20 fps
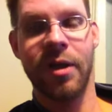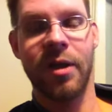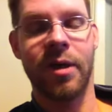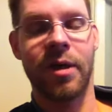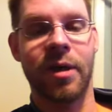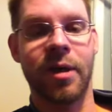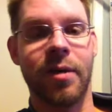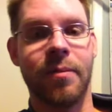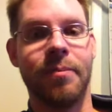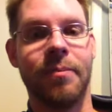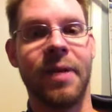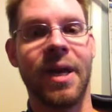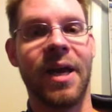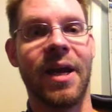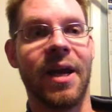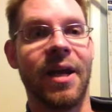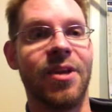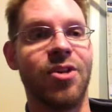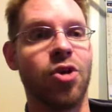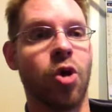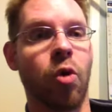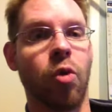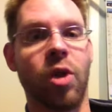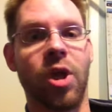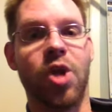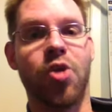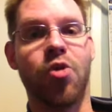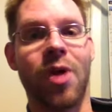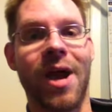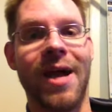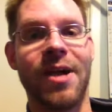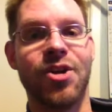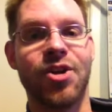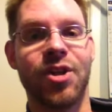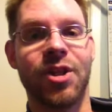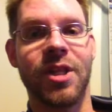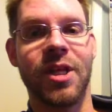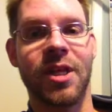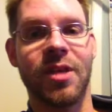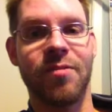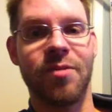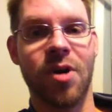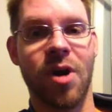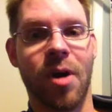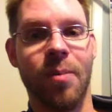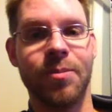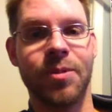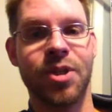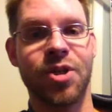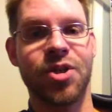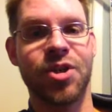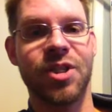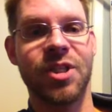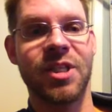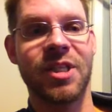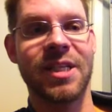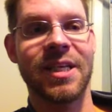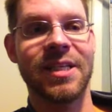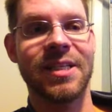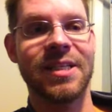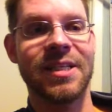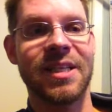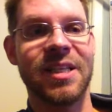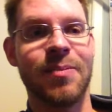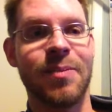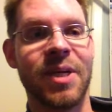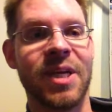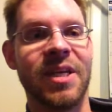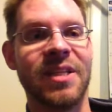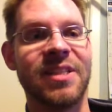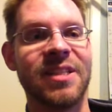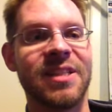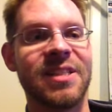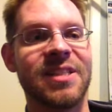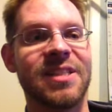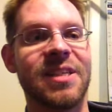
And I totally crash at the end of competitions and test days because it's